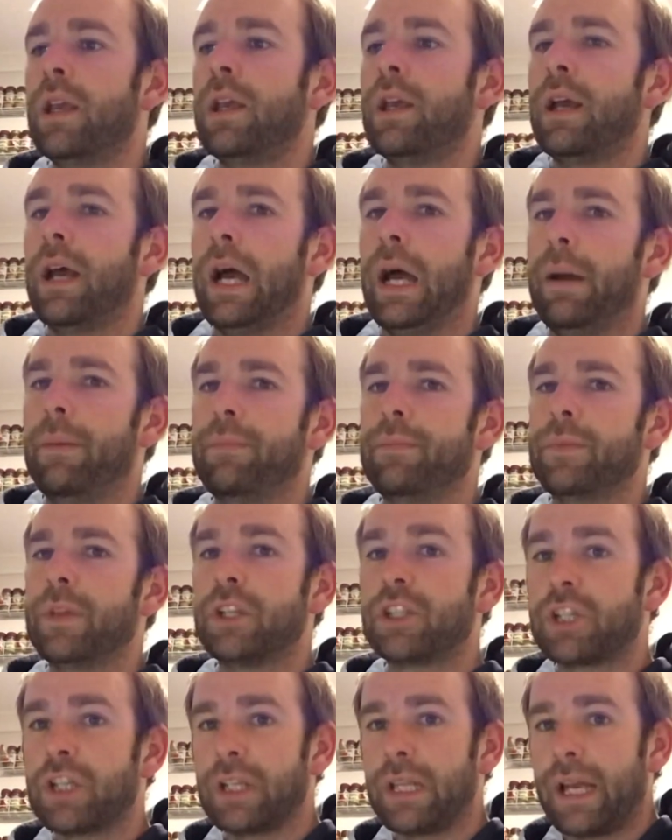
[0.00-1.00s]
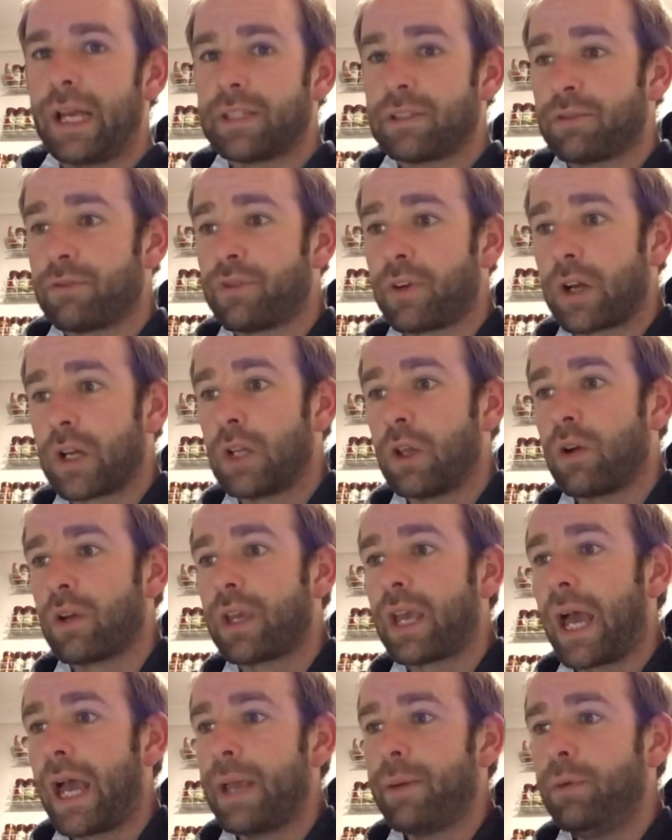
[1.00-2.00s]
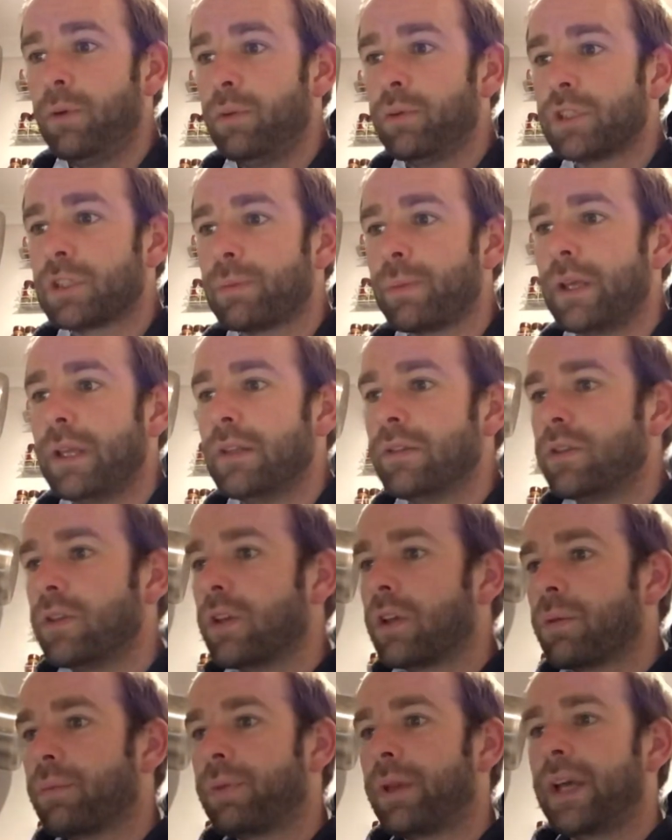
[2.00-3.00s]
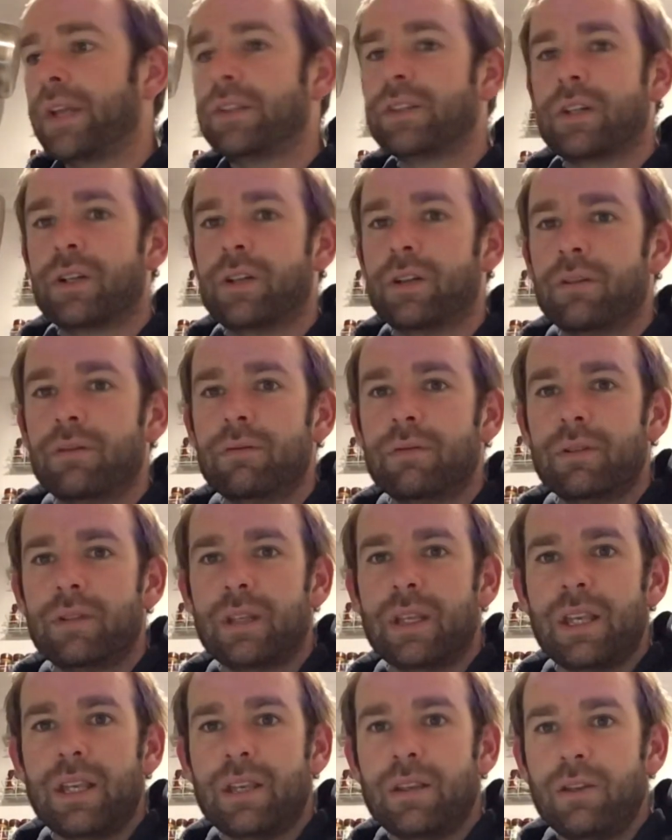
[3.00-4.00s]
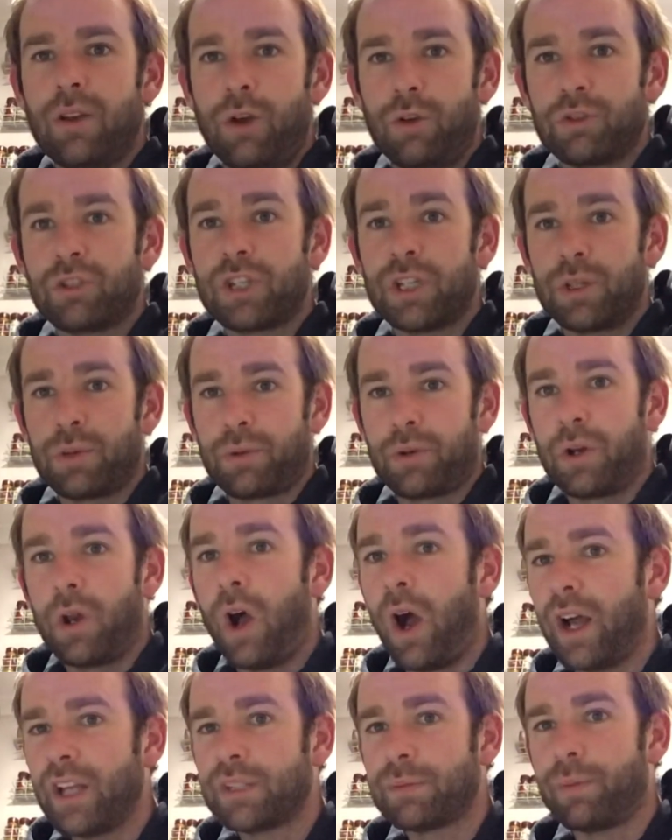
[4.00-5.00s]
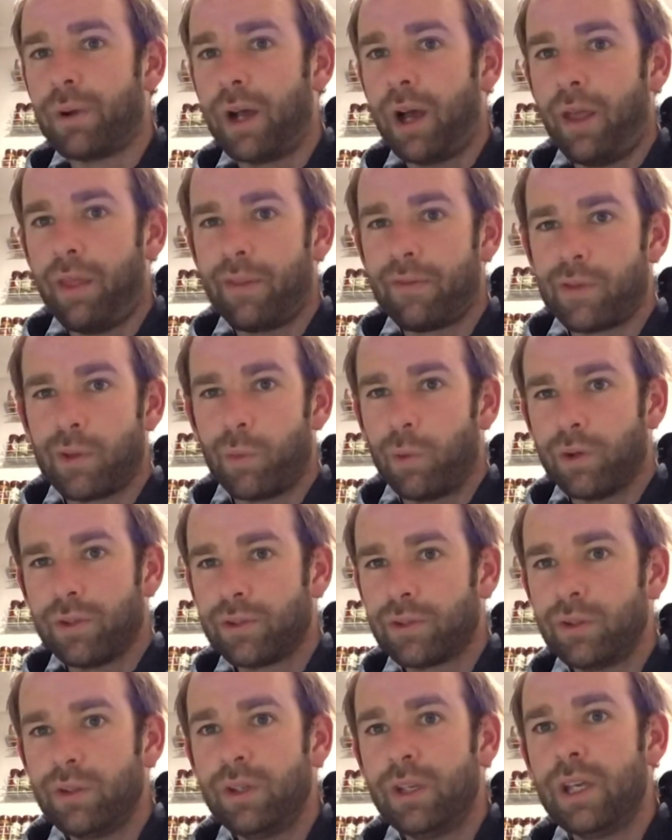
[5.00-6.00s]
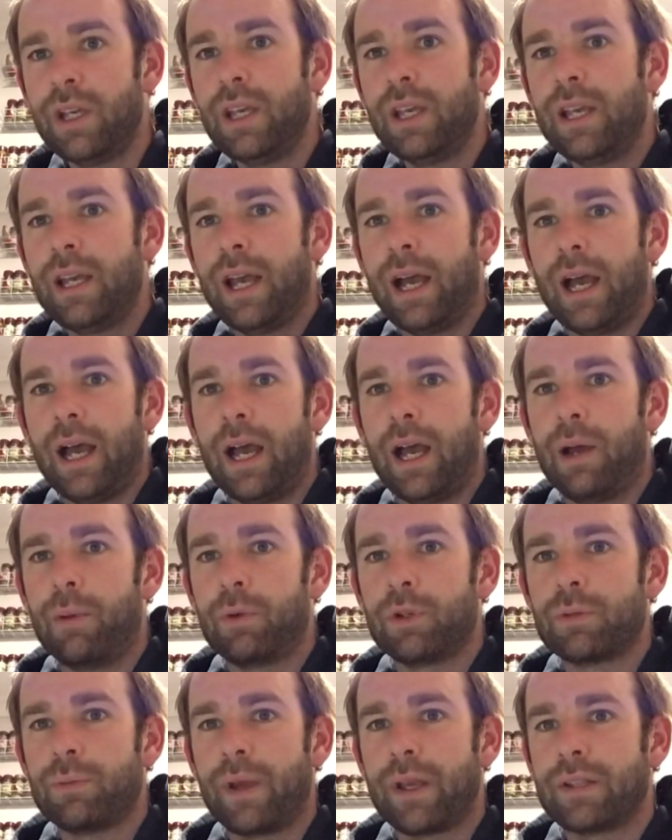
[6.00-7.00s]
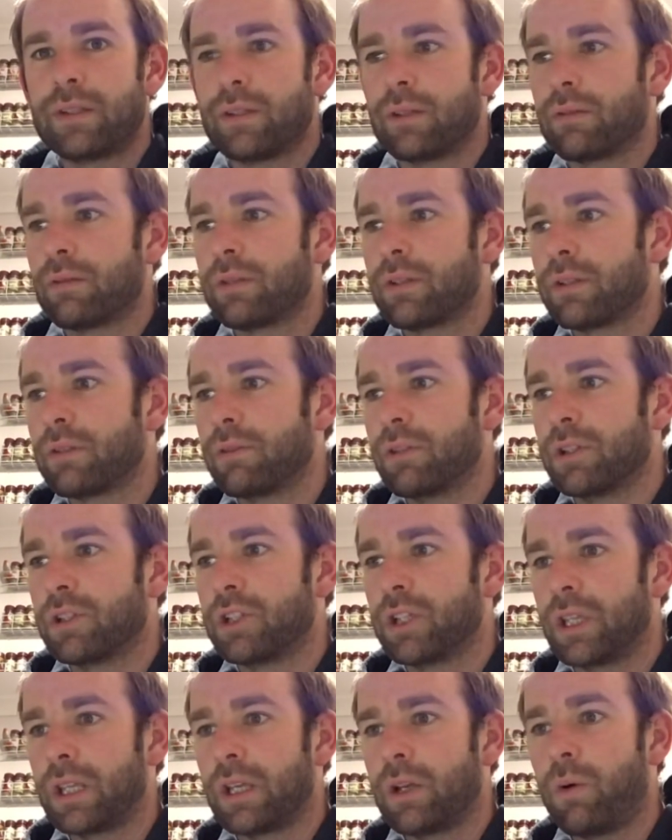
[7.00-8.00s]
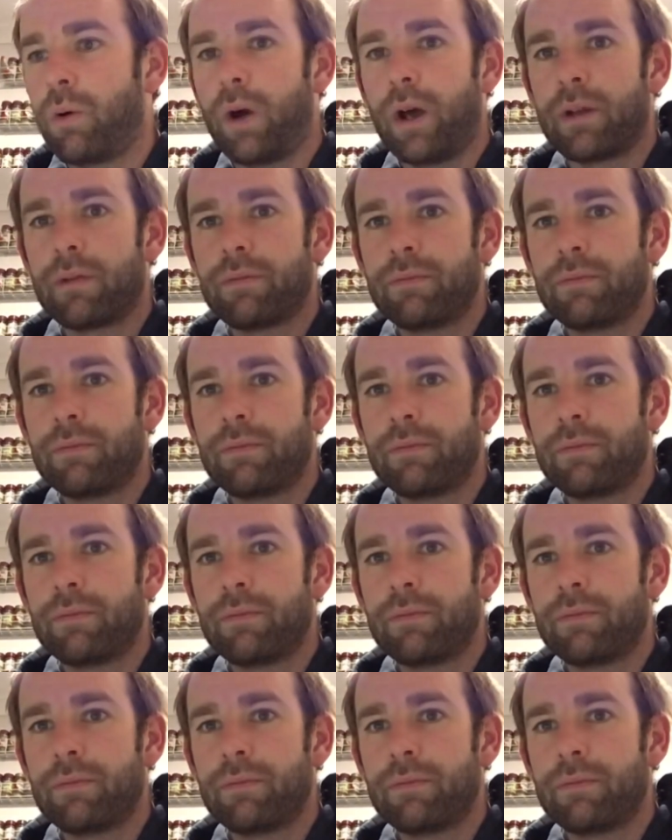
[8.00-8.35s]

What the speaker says: The chiller has a very long cable, which means you can place in the whole chiller in an ice bath if you want to, which makes the chilling quite